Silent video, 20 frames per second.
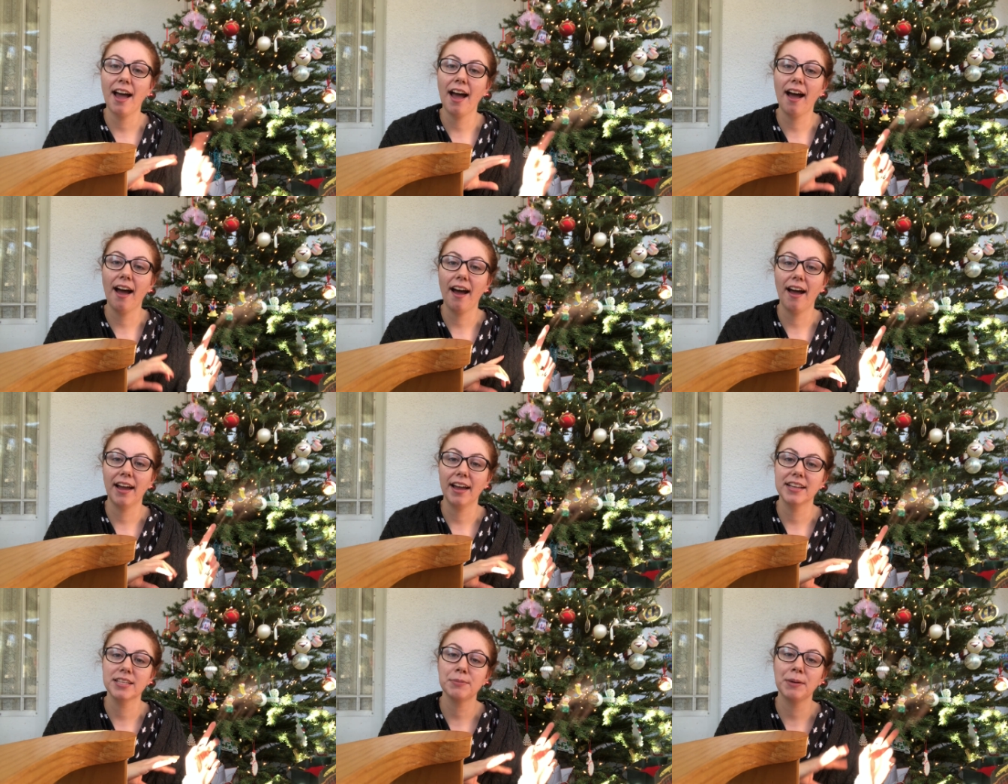
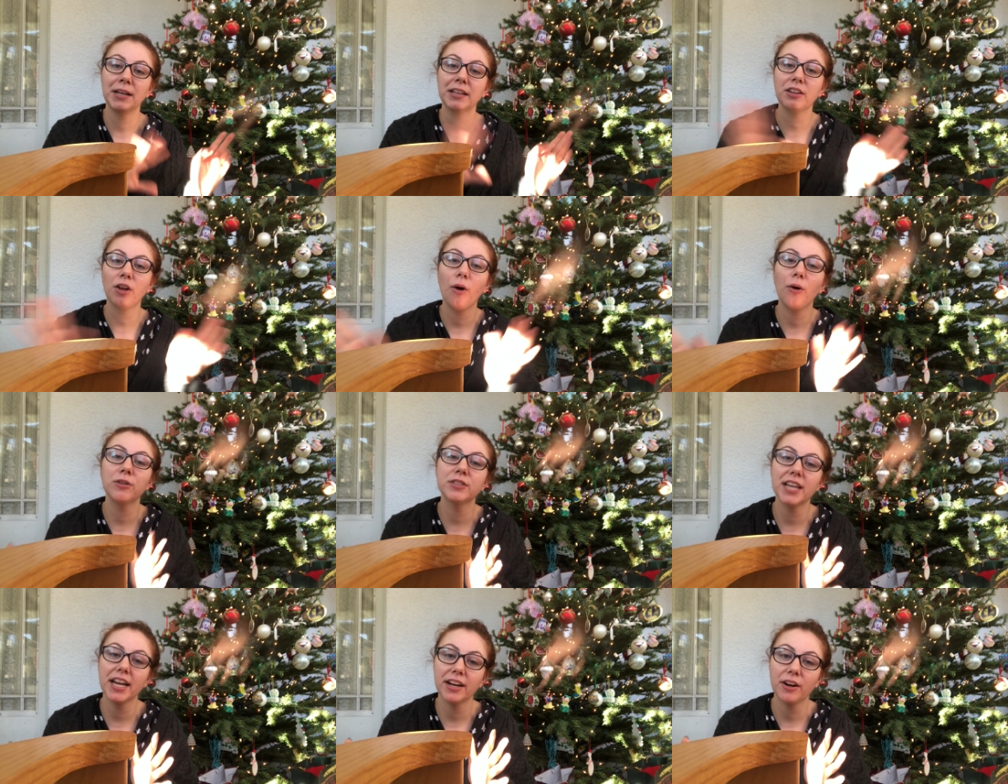I spent the
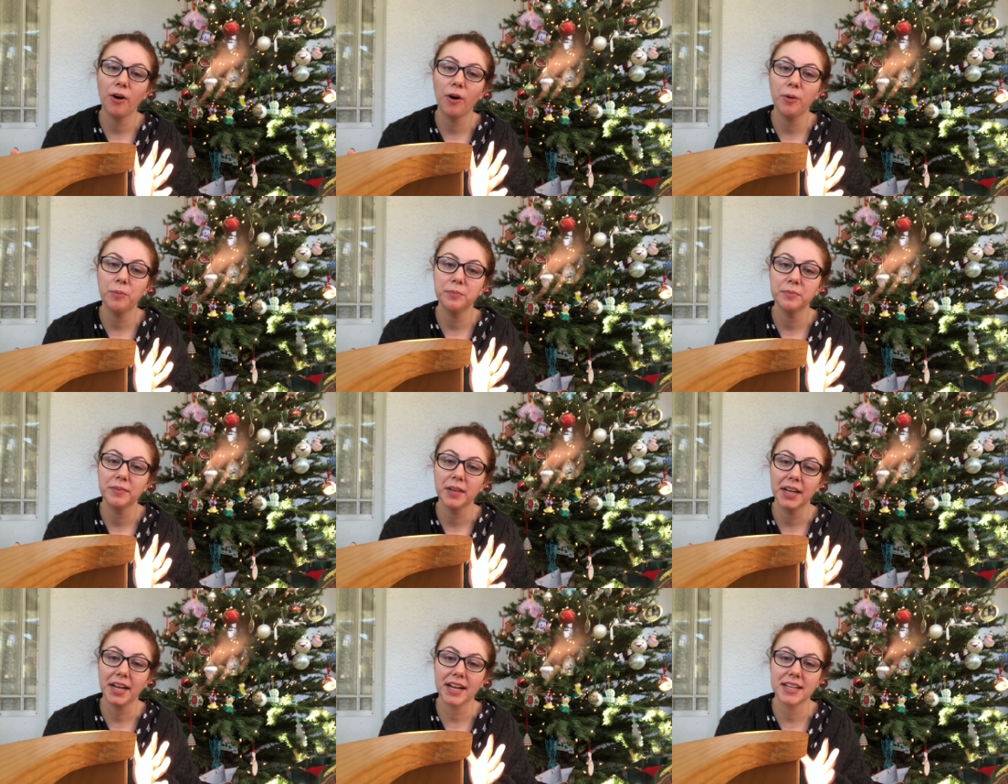whole day at home
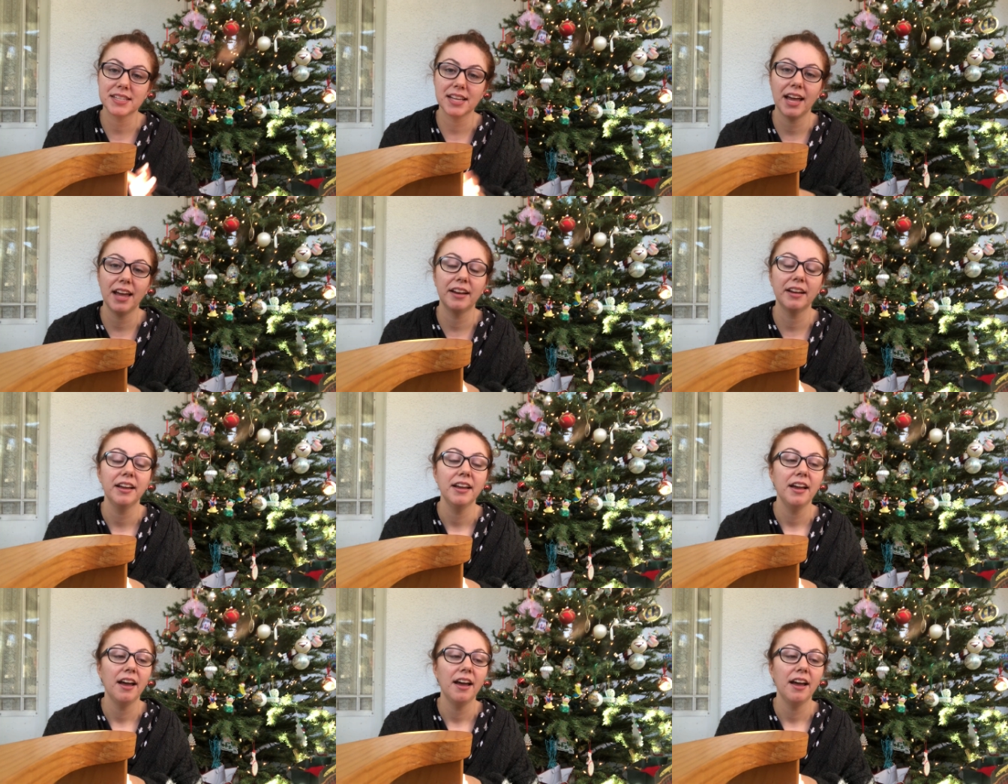like I said